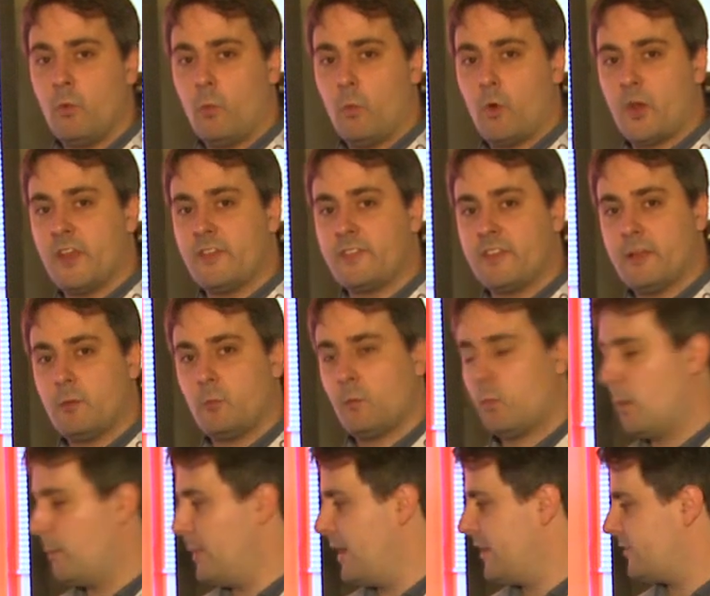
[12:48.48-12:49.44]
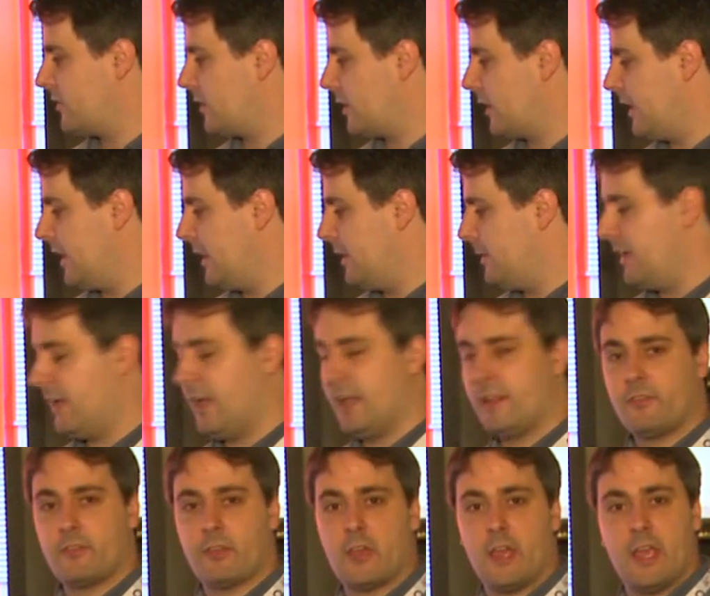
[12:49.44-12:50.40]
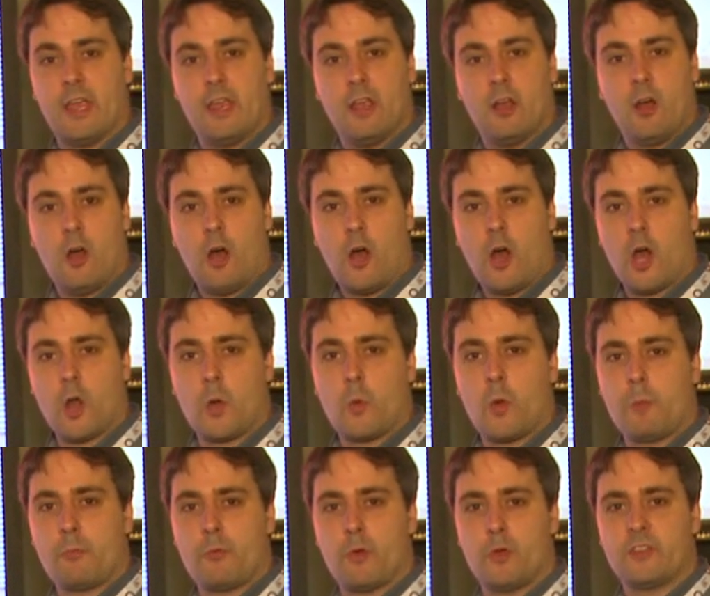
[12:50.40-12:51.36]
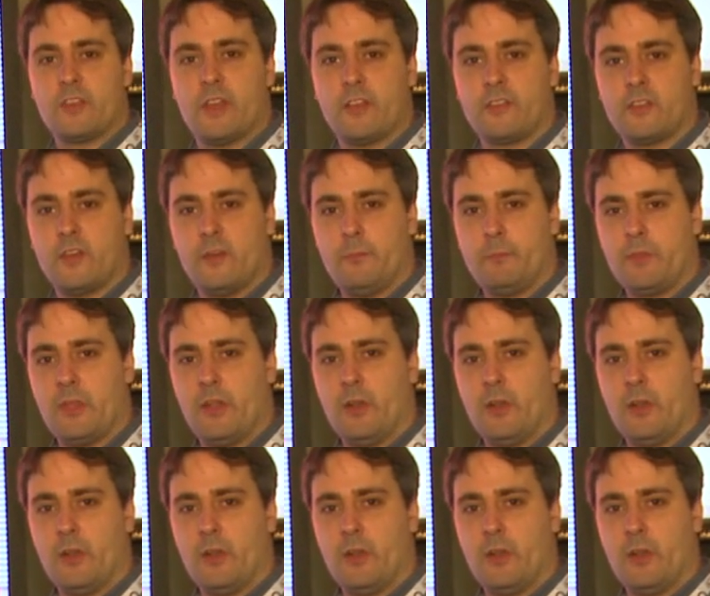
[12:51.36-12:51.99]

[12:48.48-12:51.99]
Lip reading: What is it? Well, basically, it's a hardware processor.